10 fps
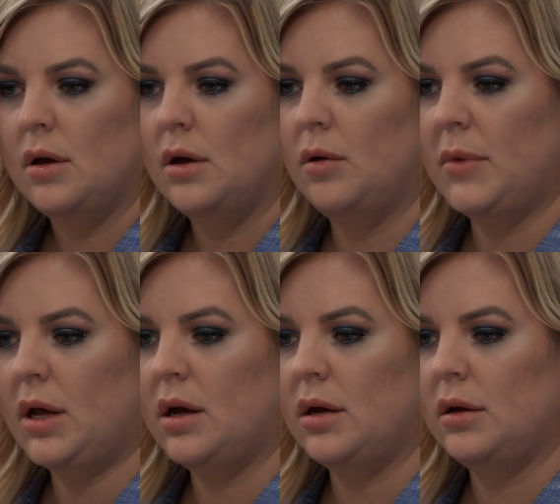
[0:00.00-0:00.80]
Oh my
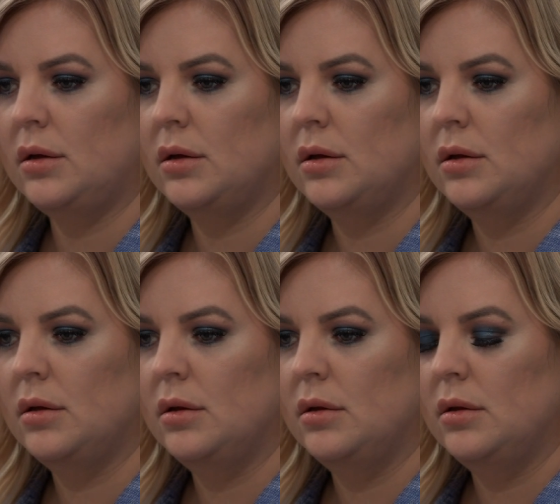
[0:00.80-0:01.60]
God.
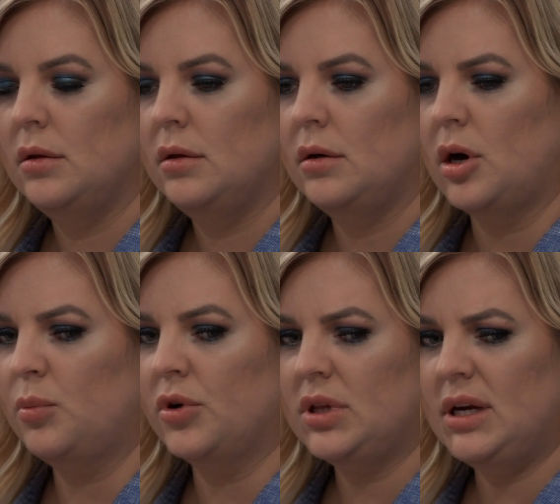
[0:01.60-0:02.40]
Are
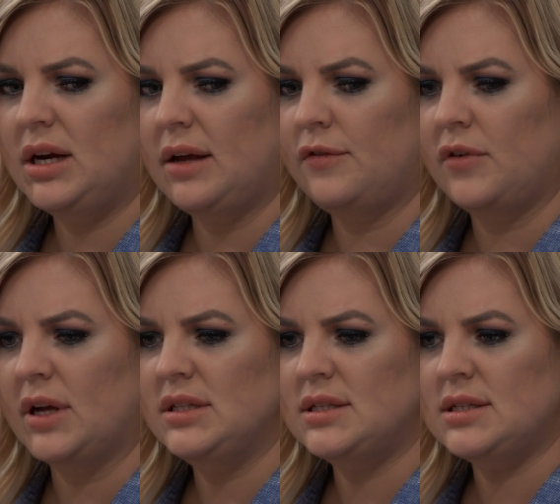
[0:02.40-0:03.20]
Brook Lynn and I
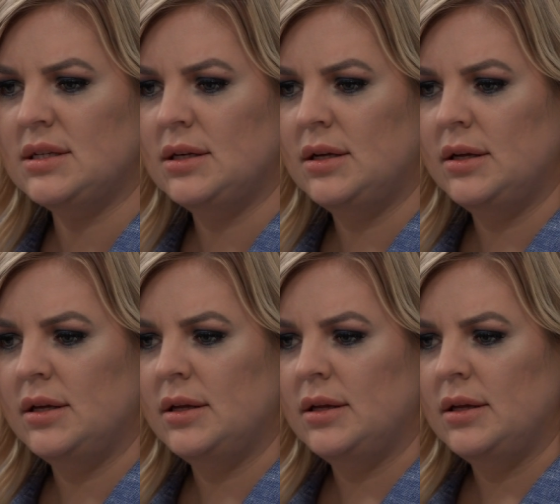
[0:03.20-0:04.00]
friends?
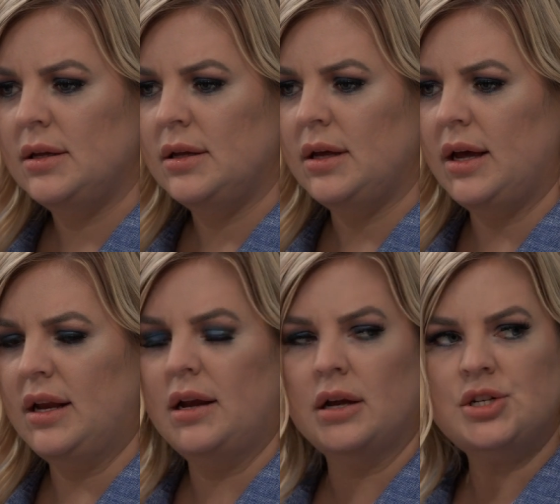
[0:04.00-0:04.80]

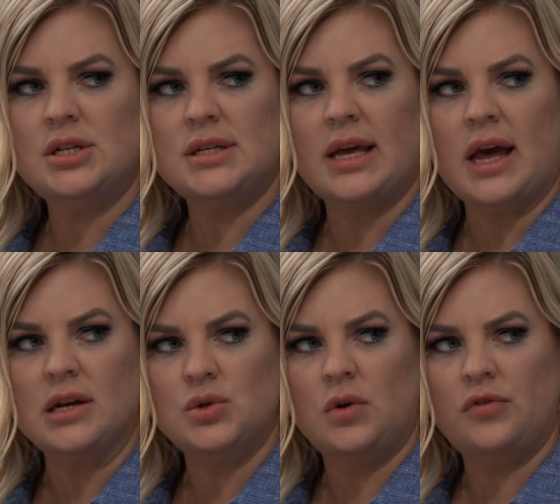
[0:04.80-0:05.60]
And not just
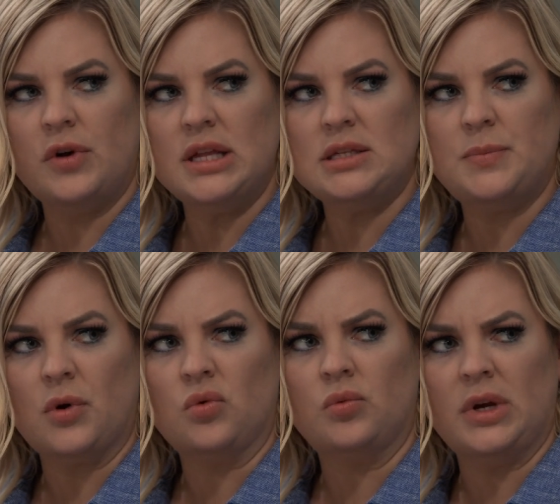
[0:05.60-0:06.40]
casual friends,
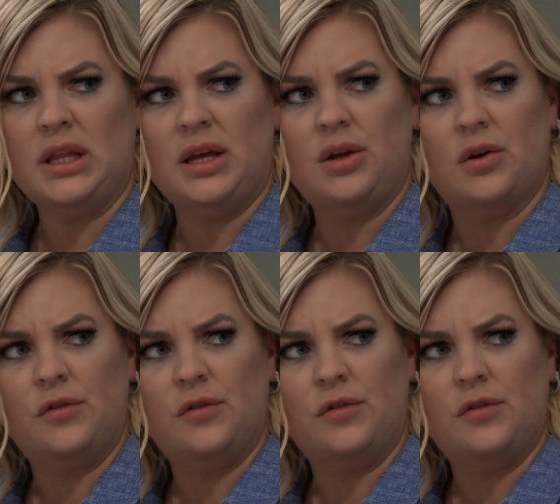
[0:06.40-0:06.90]
but really good